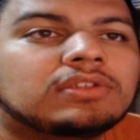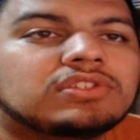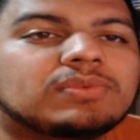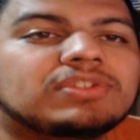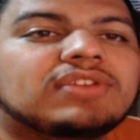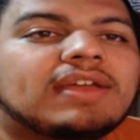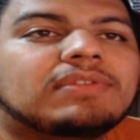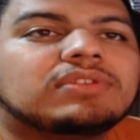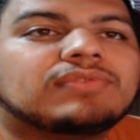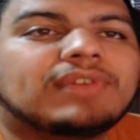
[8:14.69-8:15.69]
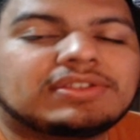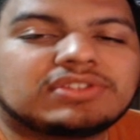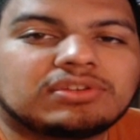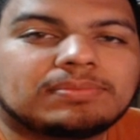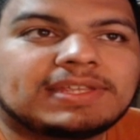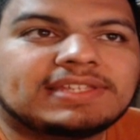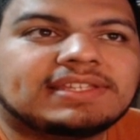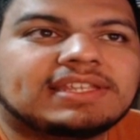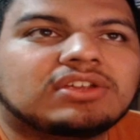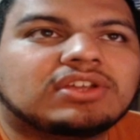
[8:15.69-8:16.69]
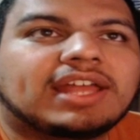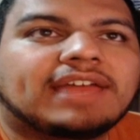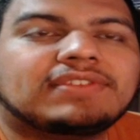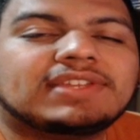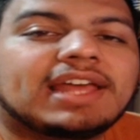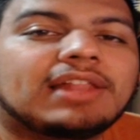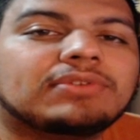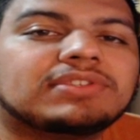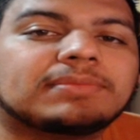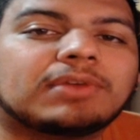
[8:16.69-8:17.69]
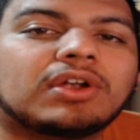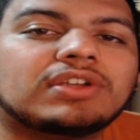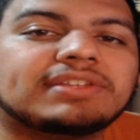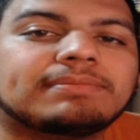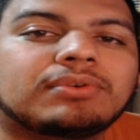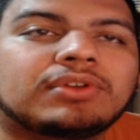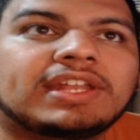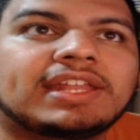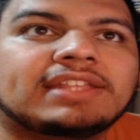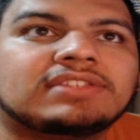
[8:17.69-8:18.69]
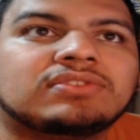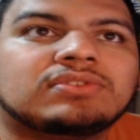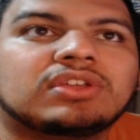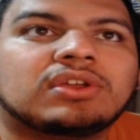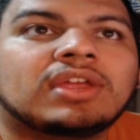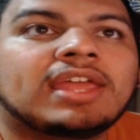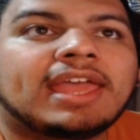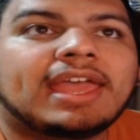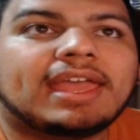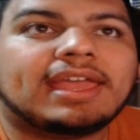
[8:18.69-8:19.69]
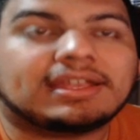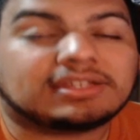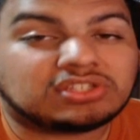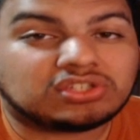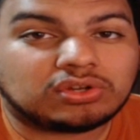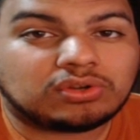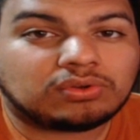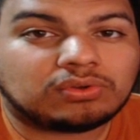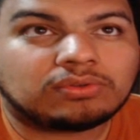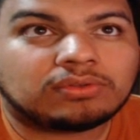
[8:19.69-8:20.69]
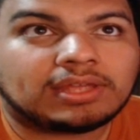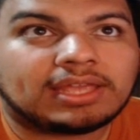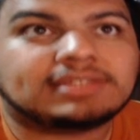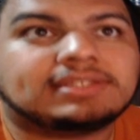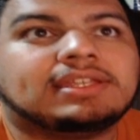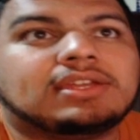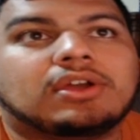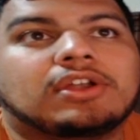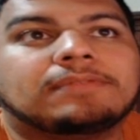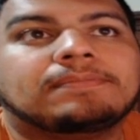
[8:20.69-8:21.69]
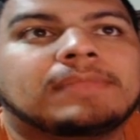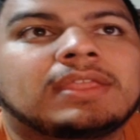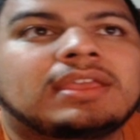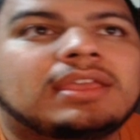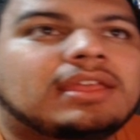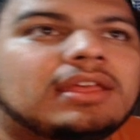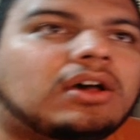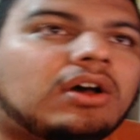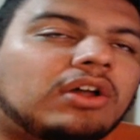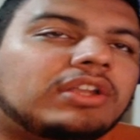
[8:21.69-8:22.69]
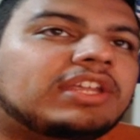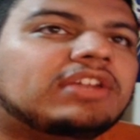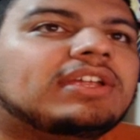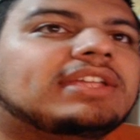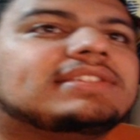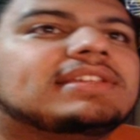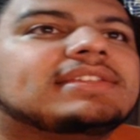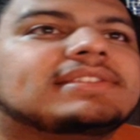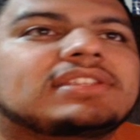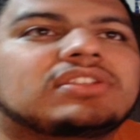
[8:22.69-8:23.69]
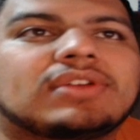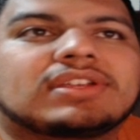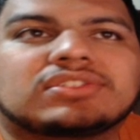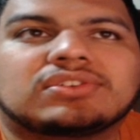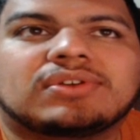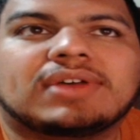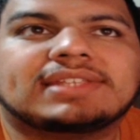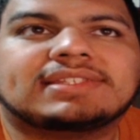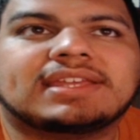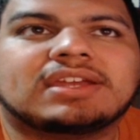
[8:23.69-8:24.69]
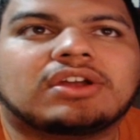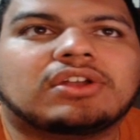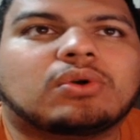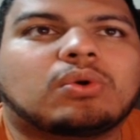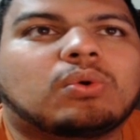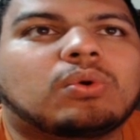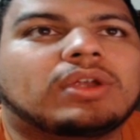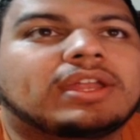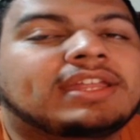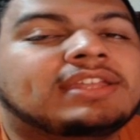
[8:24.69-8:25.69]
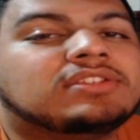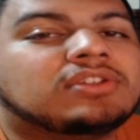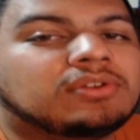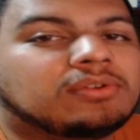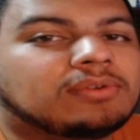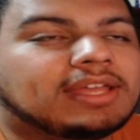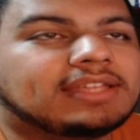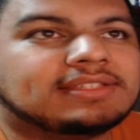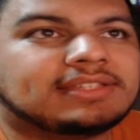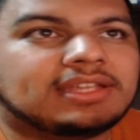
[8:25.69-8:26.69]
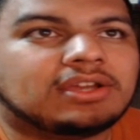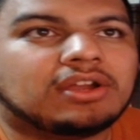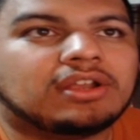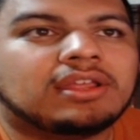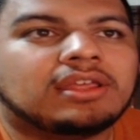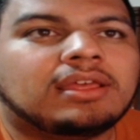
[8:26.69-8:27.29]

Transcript: So once you have those files on your PC, you're going to have to download some cards and put it into your external SD card. On here it says your external SD card or internal SD card.